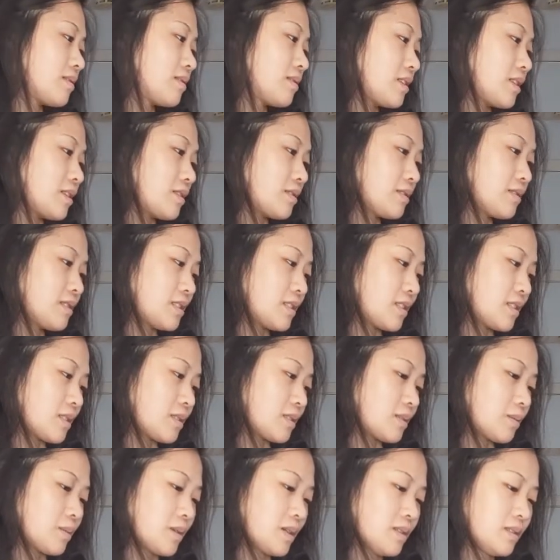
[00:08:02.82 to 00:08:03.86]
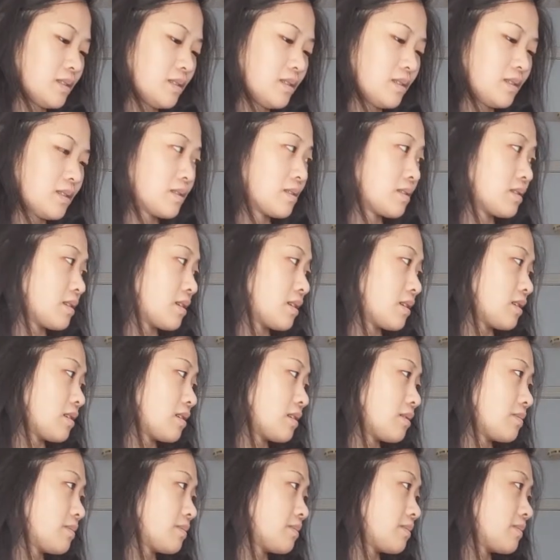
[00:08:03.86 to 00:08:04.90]
here's this one. It
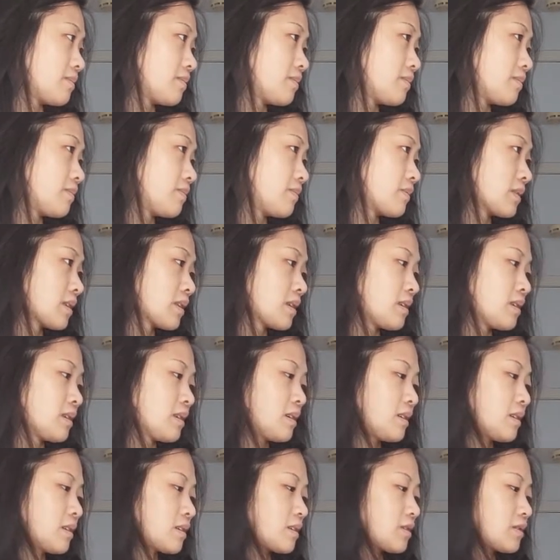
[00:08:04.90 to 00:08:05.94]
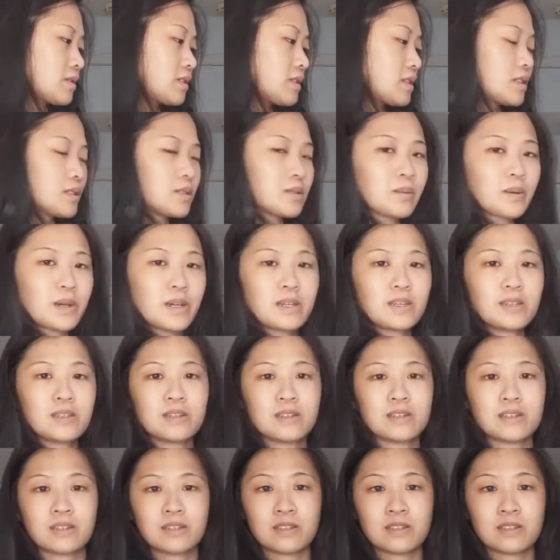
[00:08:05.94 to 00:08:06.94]
goes this way.